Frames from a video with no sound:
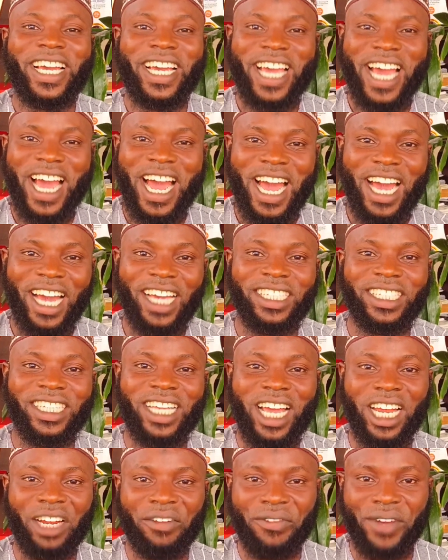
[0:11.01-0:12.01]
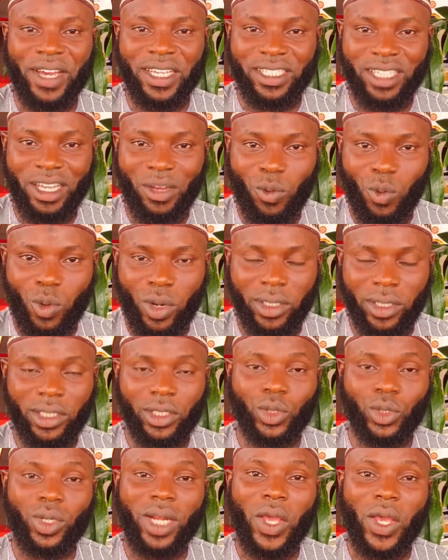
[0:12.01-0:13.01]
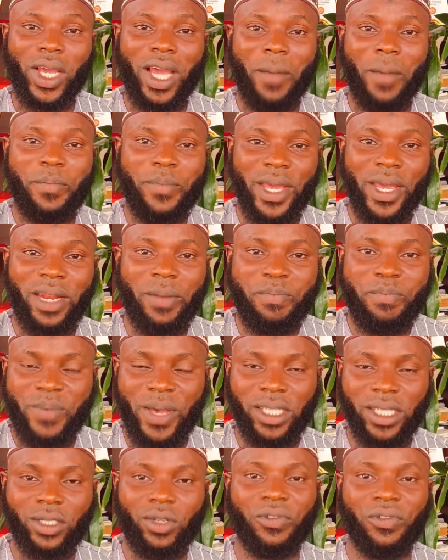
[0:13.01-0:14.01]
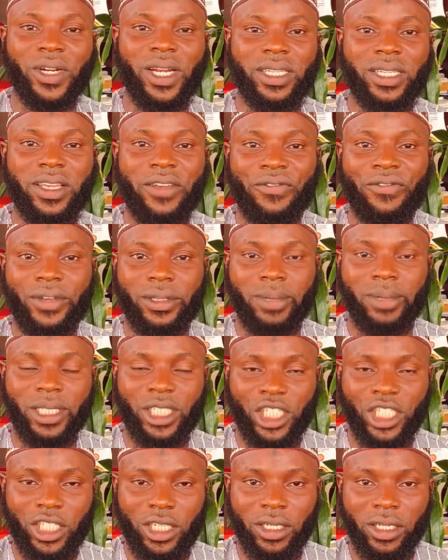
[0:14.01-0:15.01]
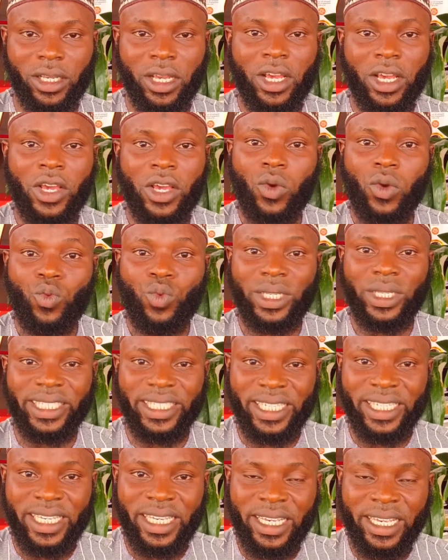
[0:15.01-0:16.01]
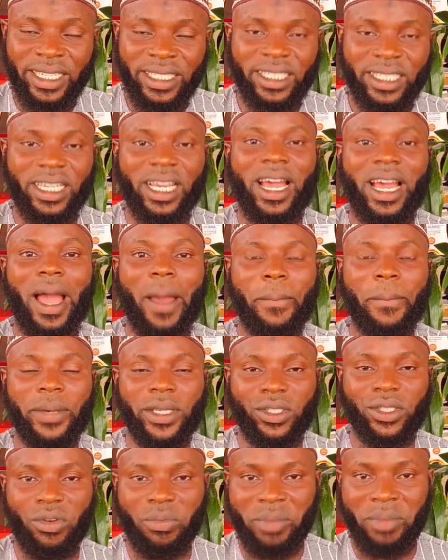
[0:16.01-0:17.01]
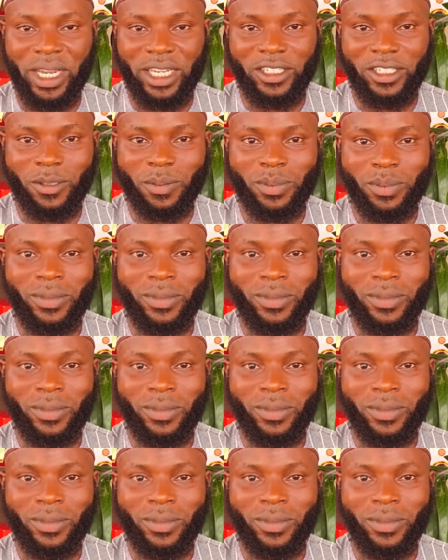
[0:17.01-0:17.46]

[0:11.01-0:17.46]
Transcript: guides, advice, and warnings so that you can make the best of real estate investment decision with ease and peace of mind.